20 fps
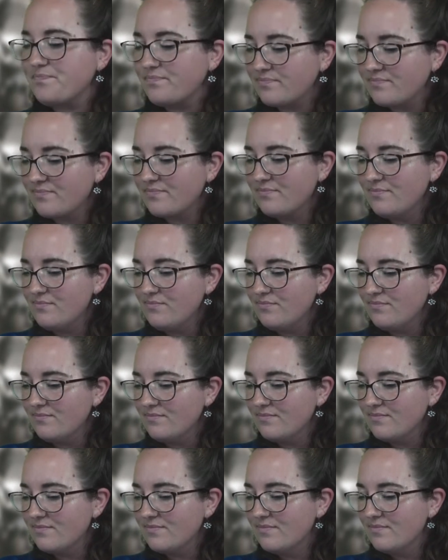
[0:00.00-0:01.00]

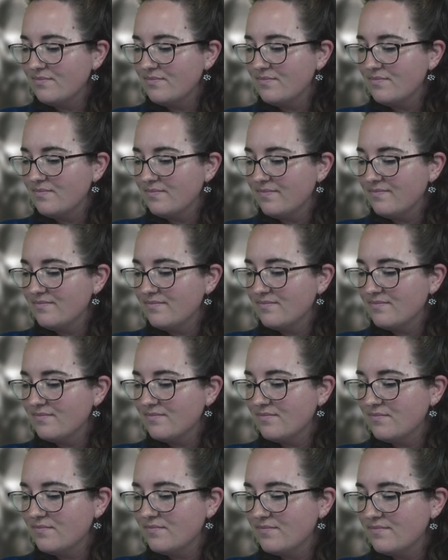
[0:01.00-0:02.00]

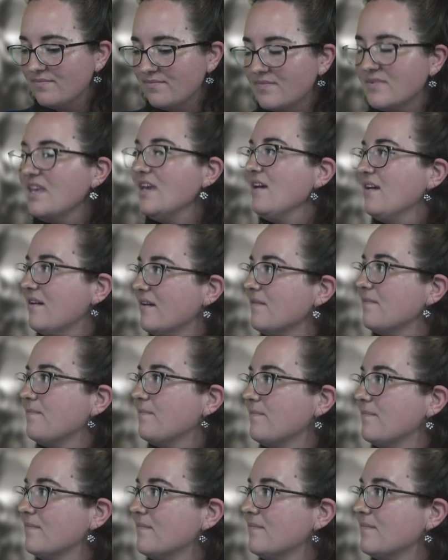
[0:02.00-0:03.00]

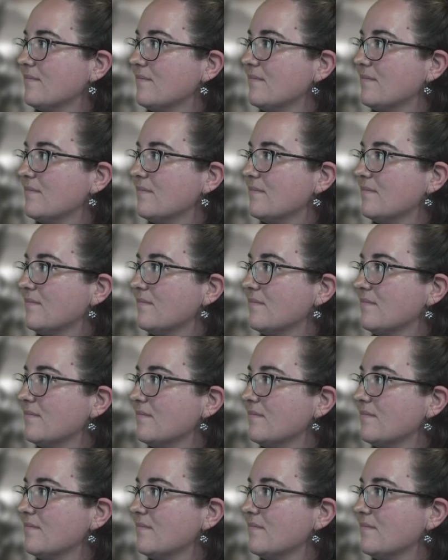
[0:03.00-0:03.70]
This person isn't speaking.